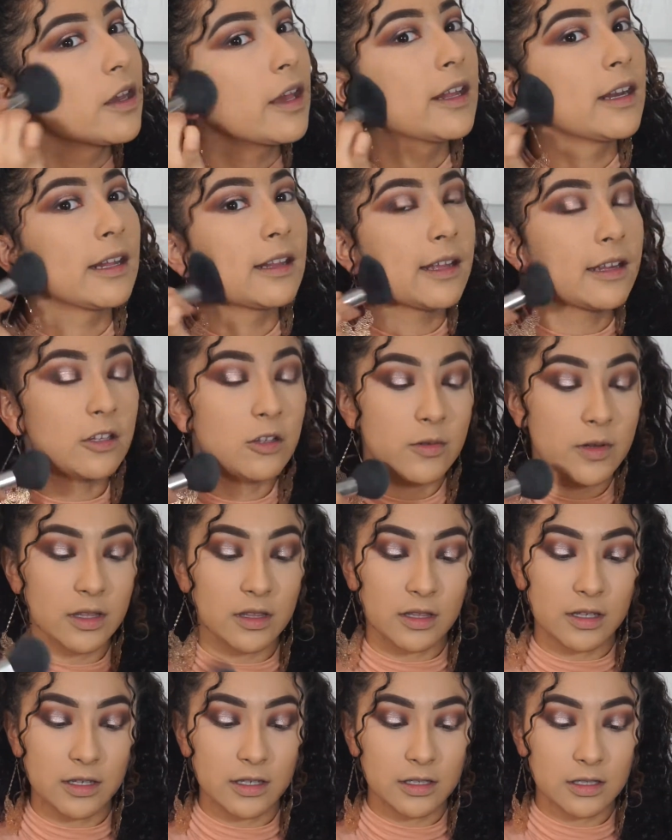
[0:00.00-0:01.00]
And I like
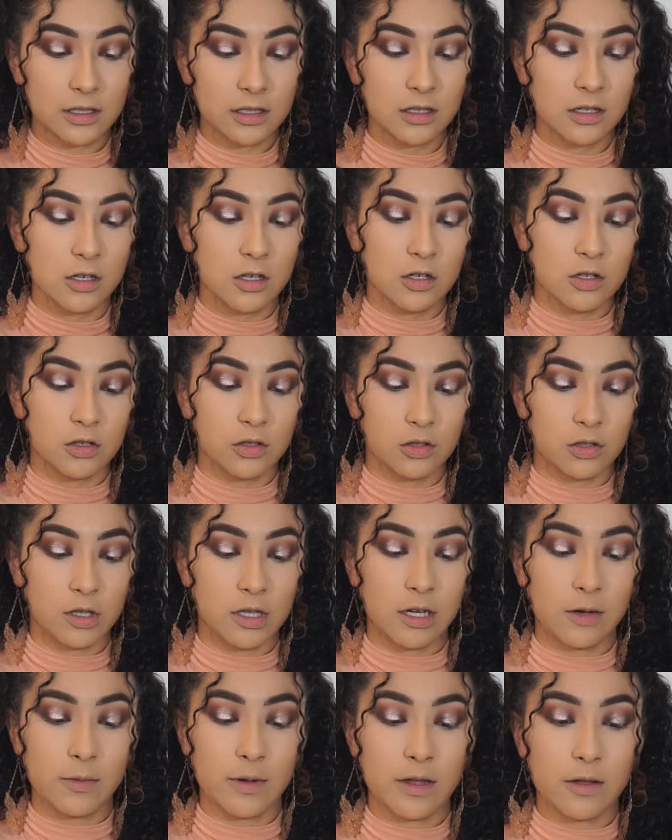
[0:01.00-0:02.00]
doing this so
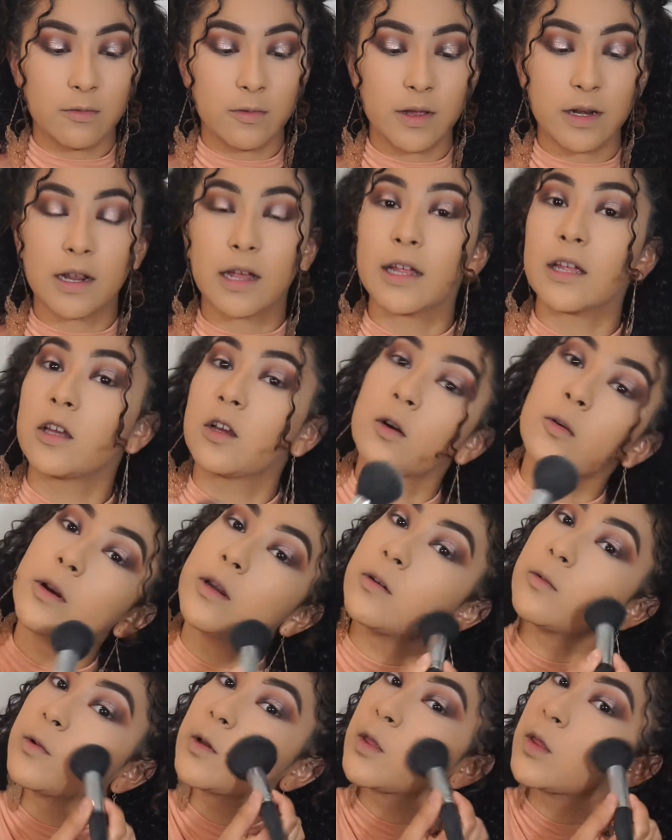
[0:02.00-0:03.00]
that way when I go
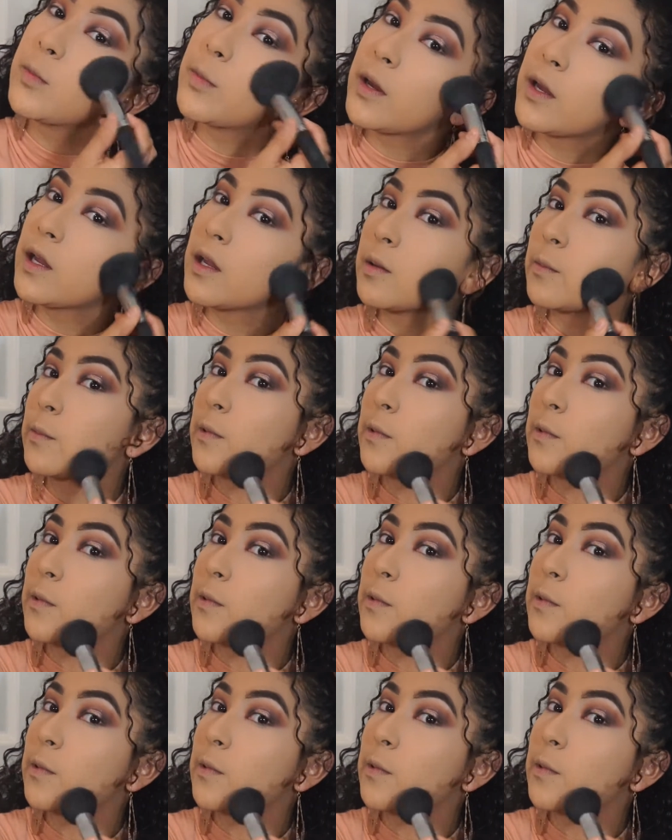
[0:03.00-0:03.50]
in with my